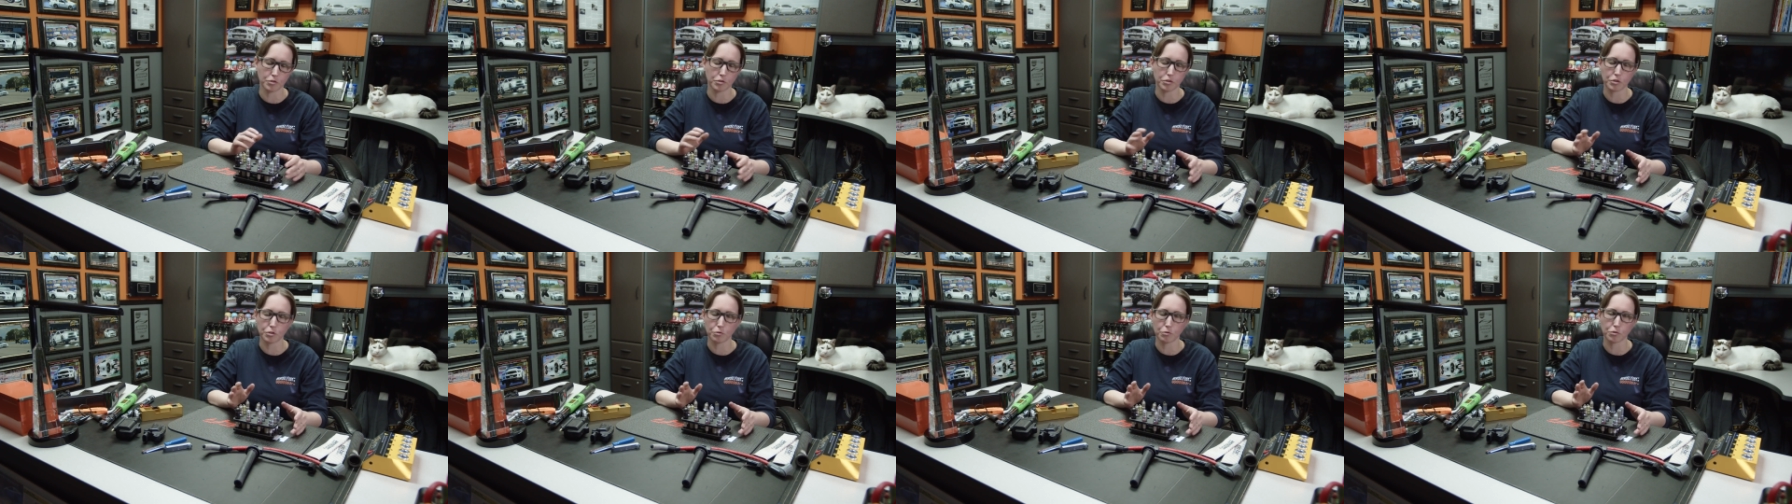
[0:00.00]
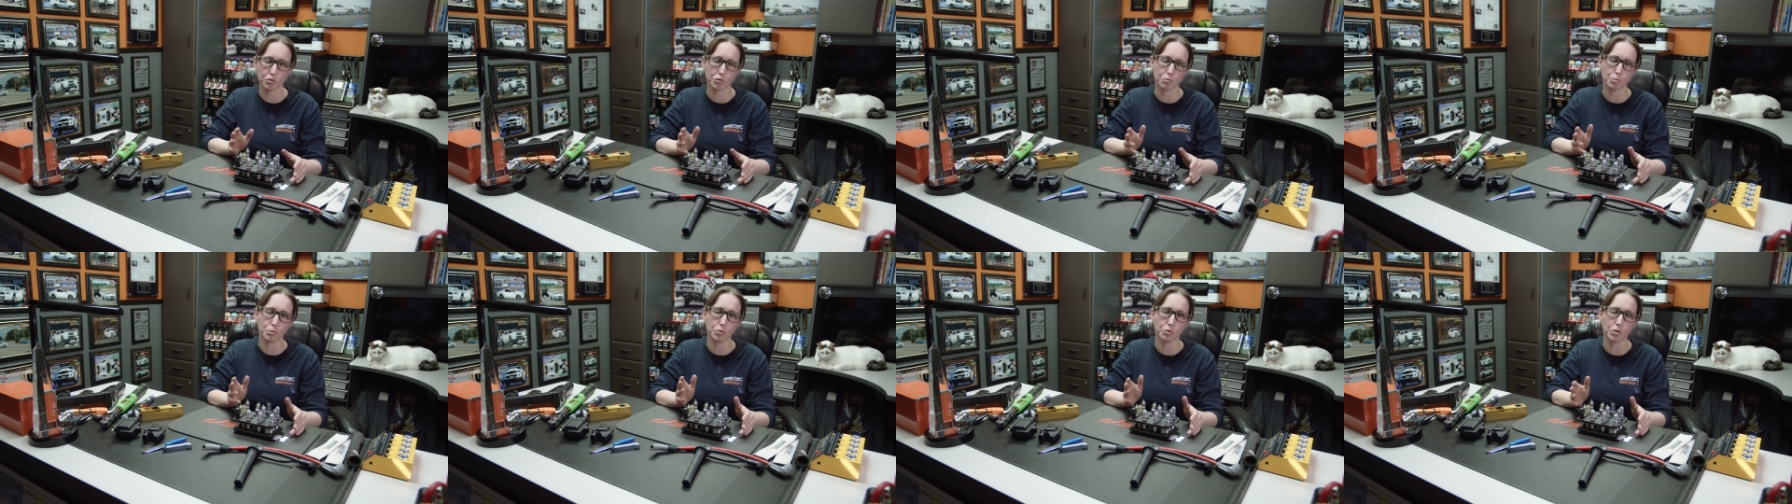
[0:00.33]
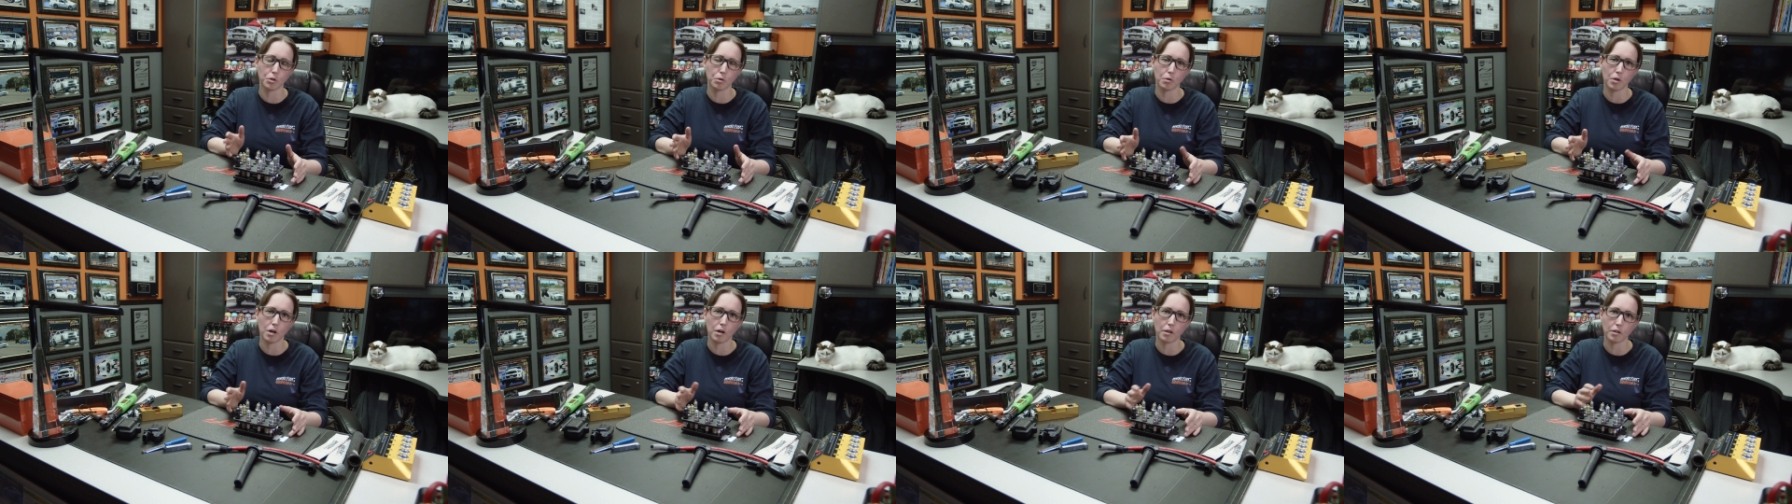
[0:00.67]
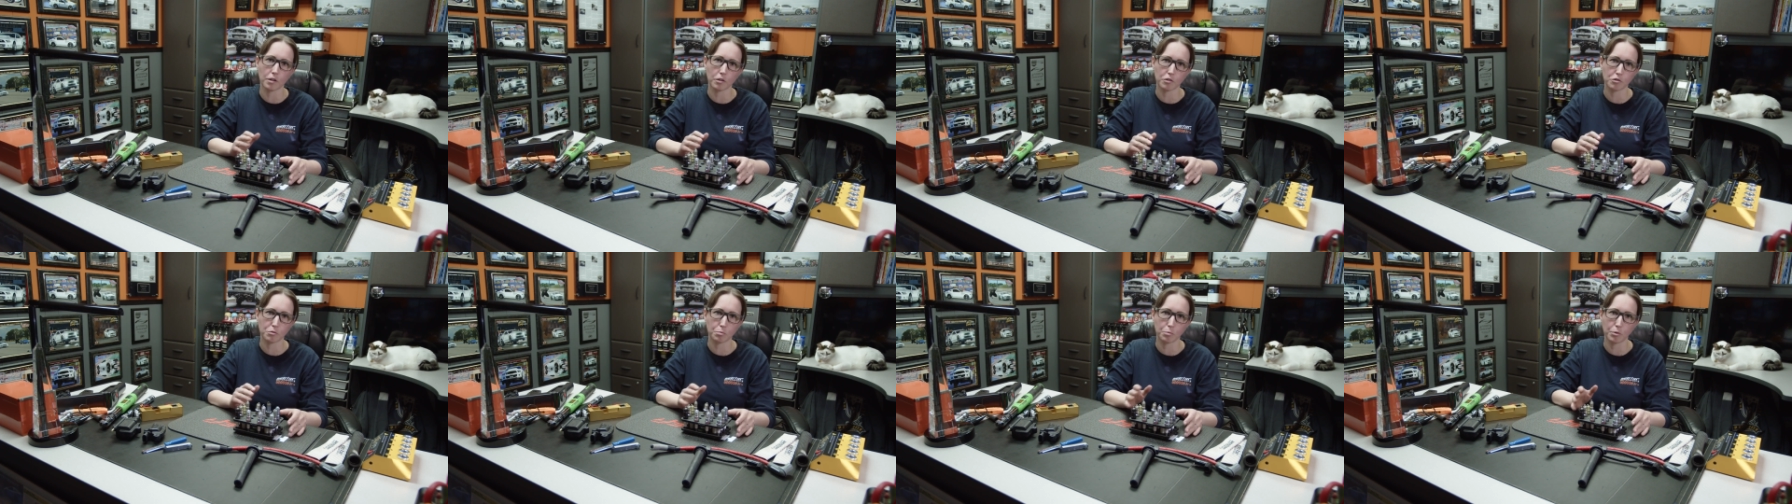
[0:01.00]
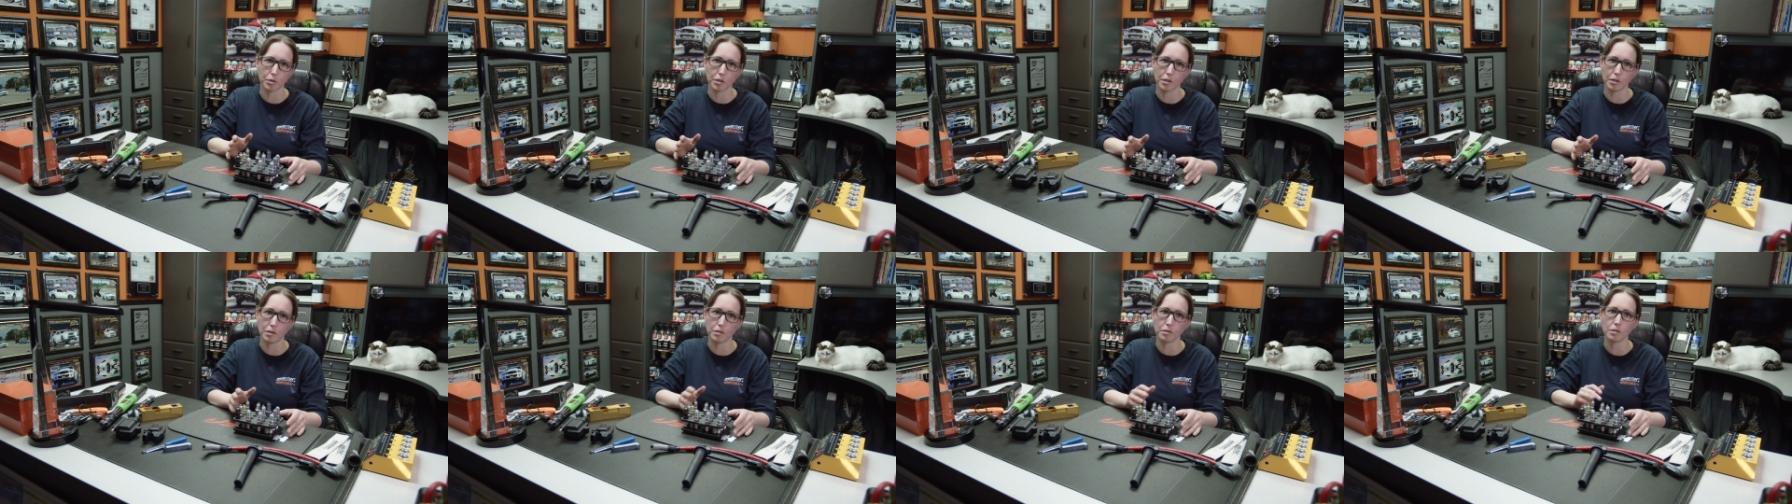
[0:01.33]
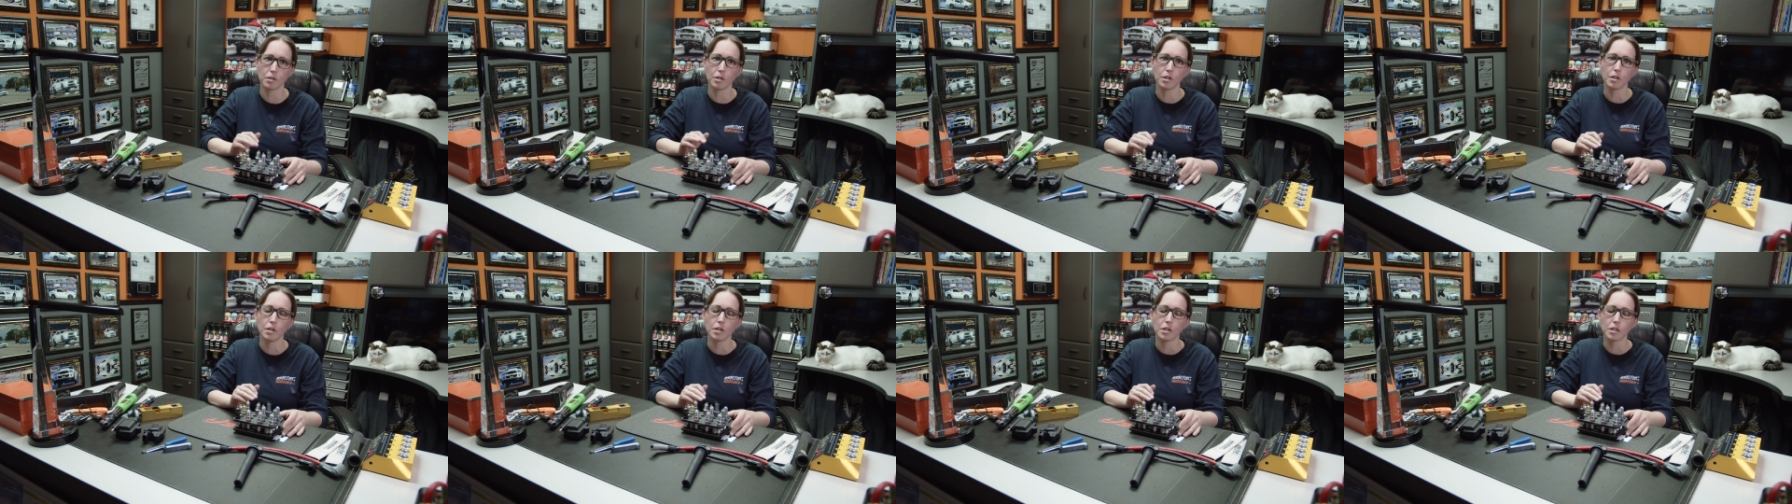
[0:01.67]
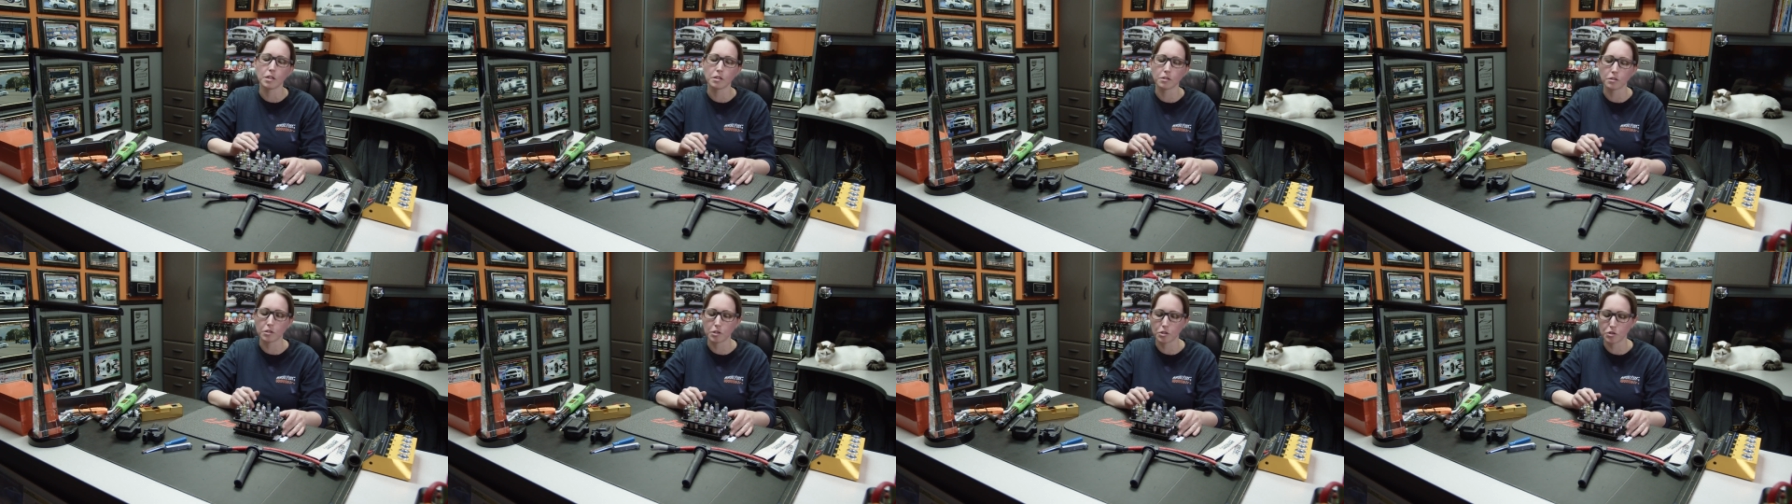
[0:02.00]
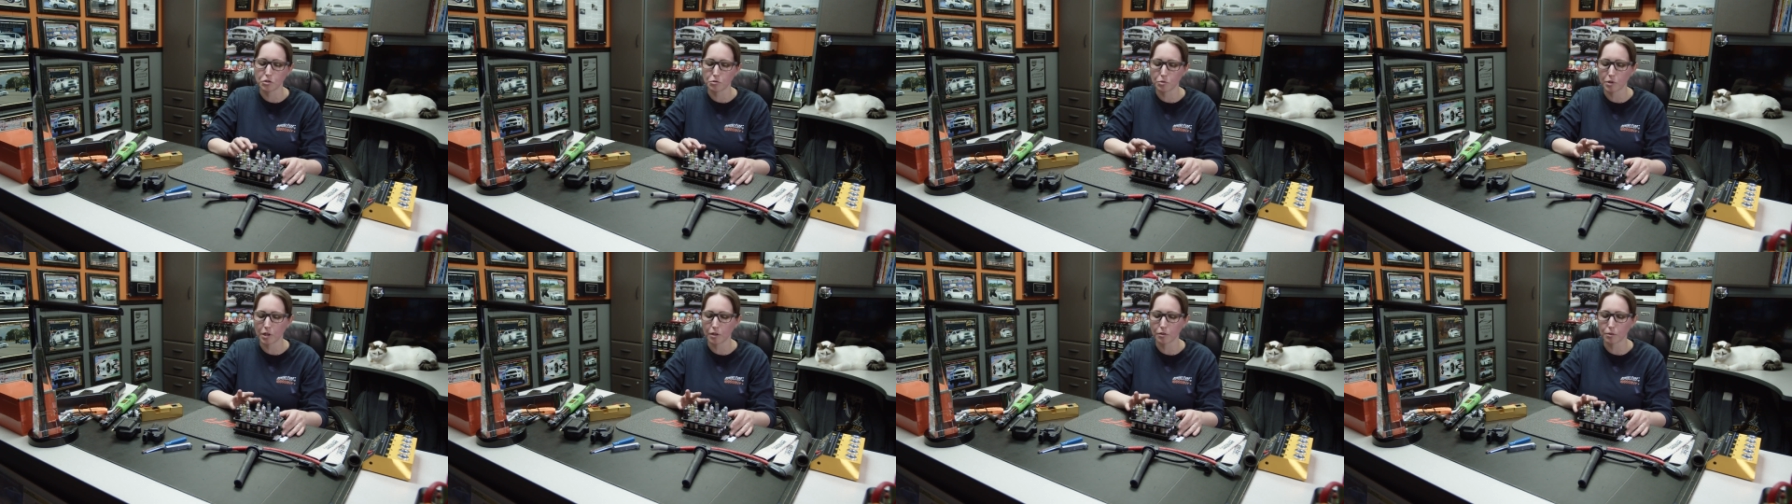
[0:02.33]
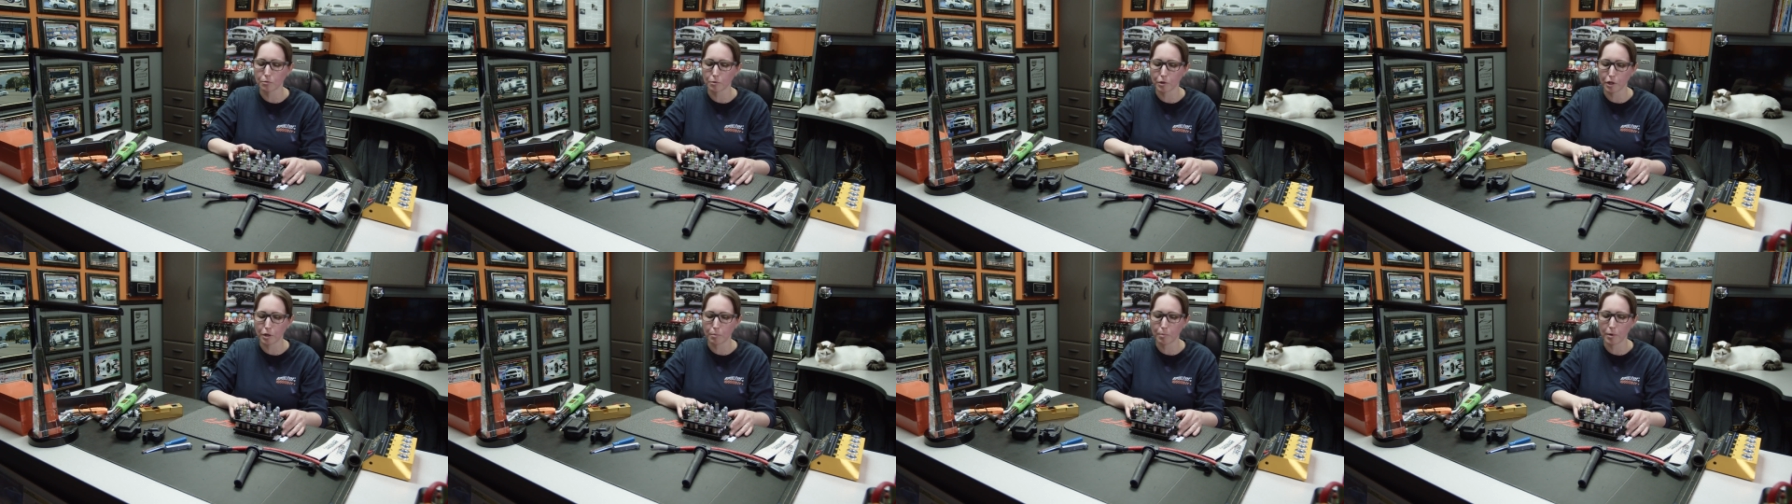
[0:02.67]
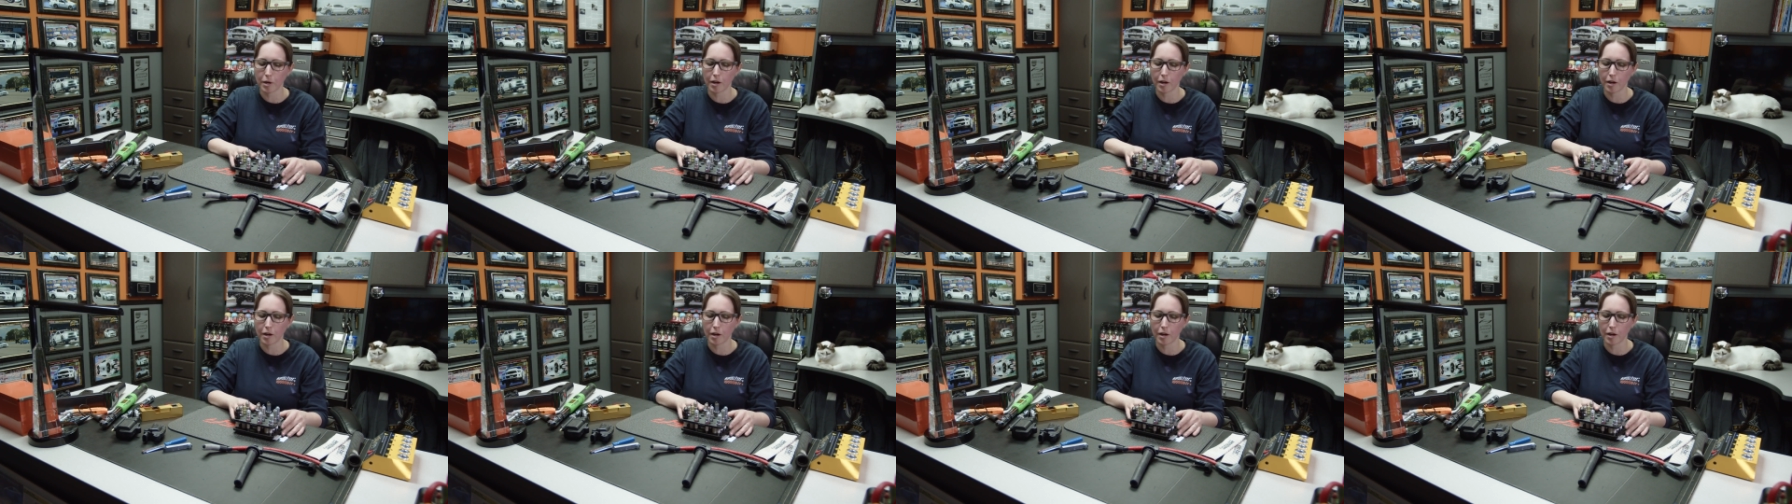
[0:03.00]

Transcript: and tuners will know how to explain and lead you down the right